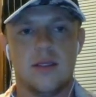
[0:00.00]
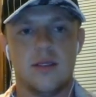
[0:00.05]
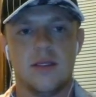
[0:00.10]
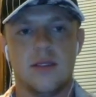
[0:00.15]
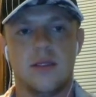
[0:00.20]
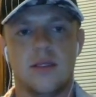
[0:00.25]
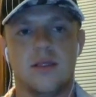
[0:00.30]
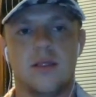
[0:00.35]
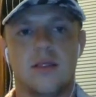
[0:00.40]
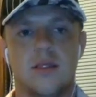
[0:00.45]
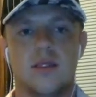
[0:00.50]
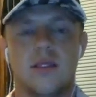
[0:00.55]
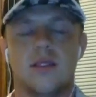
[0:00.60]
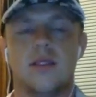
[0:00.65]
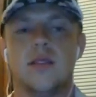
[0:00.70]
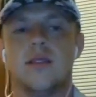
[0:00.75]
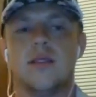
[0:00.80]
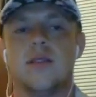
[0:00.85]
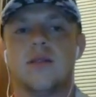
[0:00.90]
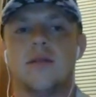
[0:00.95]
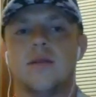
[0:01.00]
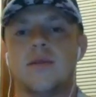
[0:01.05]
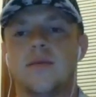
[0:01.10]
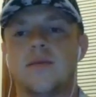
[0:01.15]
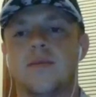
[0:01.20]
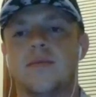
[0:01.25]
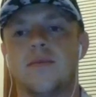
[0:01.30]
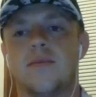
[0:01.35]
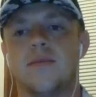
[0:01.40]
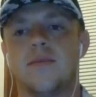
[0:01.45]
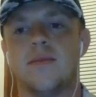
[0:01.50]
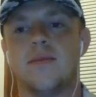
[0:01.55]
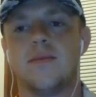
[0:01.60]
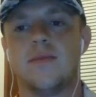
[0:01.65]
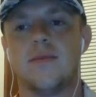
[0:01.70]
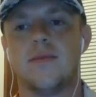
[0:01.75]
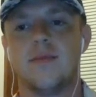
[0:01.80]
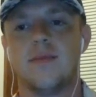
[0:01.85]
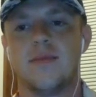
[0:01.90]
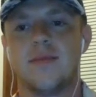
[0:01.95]

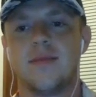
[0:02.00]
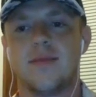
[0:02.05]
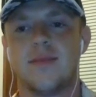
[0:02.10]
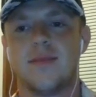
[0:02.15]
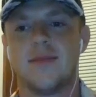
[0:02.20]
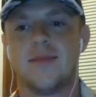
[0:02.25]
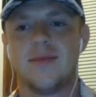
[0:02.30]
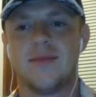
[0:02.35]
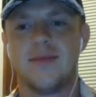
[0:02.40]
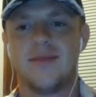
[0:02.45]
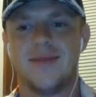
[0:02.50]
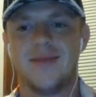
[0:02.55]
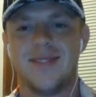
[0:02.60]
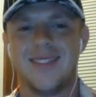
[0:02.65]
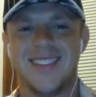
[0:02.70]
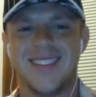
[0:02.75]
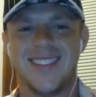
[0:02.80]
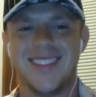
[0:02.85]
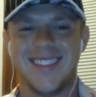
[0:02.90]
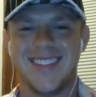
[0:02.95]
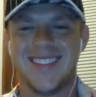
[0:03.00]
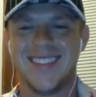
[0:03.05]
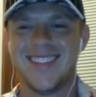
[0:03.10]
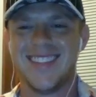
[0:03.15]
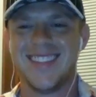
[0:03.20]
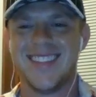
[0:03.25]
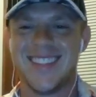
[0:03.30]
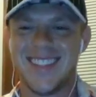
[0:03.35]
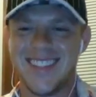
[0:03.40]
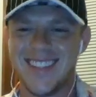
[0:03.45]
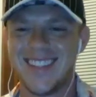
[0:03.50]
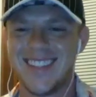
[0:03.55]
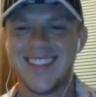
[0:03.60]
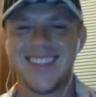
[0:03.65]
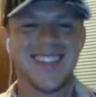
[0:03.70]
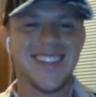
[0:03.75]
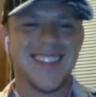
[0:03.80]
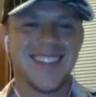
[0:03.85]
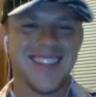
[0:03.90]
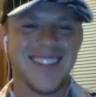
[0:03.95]

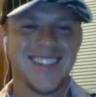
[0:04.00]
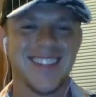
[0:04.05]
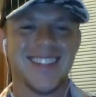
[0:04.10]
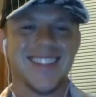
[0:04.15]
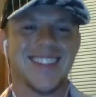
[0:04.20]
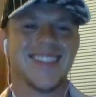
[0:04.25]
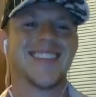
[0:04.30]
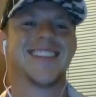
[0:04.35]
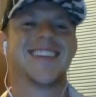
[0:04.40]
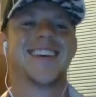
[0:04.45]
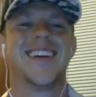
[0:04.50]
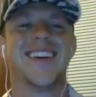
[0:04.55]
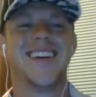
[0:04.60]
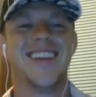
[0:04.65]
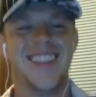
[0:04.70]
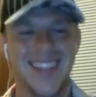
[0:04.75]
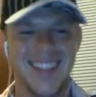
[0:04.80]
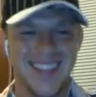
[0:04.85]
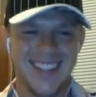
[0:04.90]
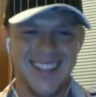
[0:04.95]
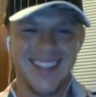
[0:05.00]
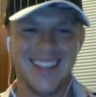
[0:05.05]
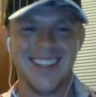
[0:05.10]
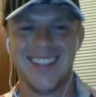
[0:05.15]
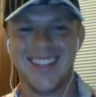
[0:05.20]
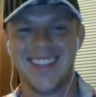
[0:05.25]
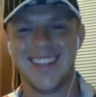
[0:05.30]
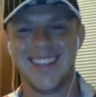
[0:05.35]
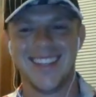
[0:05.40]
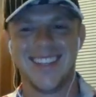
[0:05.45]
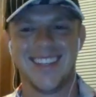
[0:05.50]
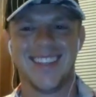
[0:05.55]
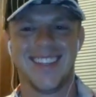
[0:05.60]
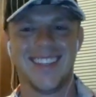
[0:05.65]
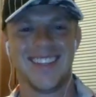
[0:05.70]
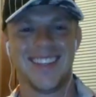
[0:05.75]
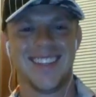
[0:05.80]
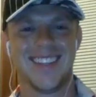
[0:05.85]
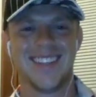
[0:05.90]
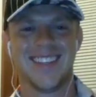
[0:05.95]

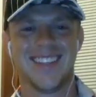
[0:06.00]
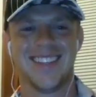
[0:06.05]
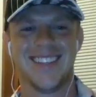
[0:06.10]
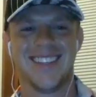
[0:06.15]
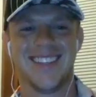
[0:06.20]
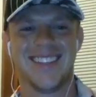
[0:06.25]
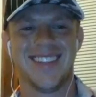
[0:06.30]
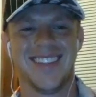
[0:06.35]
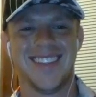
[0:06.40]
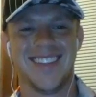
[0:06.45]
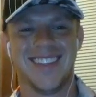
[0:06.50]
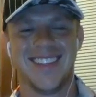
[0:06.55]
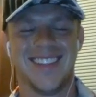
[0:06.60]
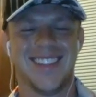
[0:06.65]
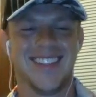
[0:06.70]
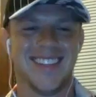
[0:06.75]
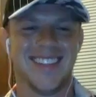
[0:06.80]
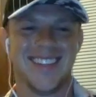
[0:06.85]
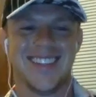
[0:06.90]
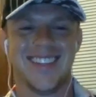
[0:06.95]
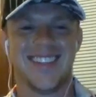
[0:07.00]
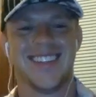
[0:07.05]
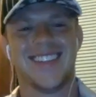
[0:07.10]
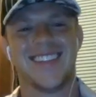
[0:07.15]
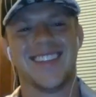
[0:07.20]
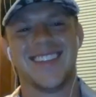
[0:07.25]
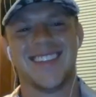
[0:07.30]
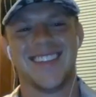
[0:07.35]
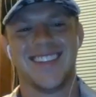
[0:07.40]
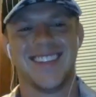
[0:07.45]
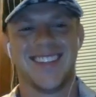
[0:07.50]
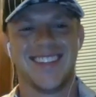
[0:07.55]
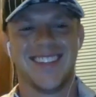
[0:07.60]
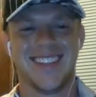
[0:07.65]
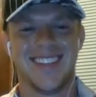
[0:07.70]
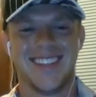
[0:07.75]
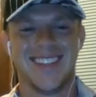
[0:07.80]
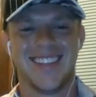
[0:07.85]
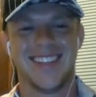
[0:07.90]
(not speaking)